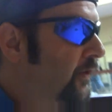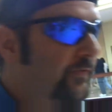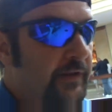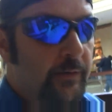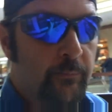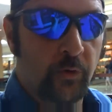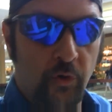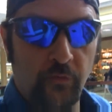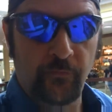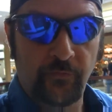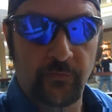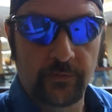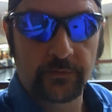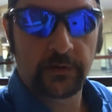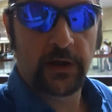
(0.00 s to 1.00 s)
earth didn't move,
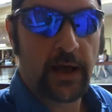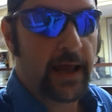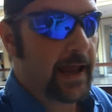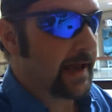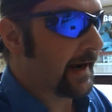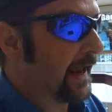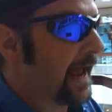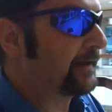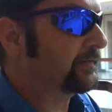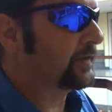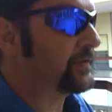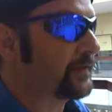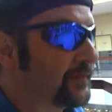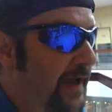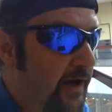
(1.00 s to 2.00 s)
and I actually
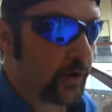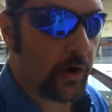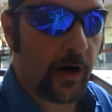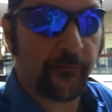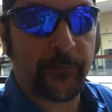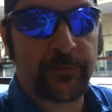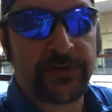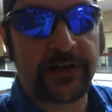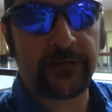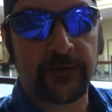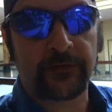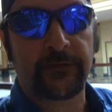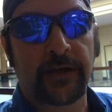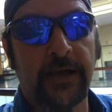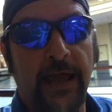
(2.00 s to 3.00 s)
just got a call from
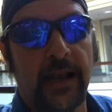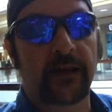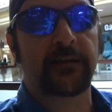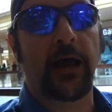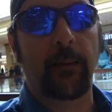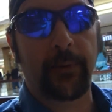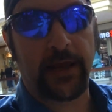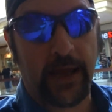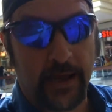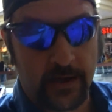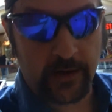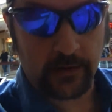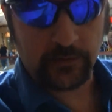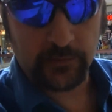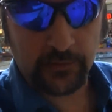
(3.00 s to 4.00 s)
Jesus, said he had a tummy
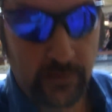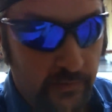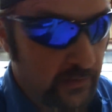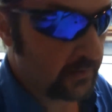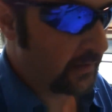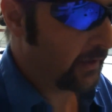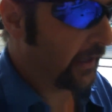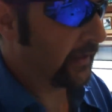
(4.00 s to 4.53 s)
ache.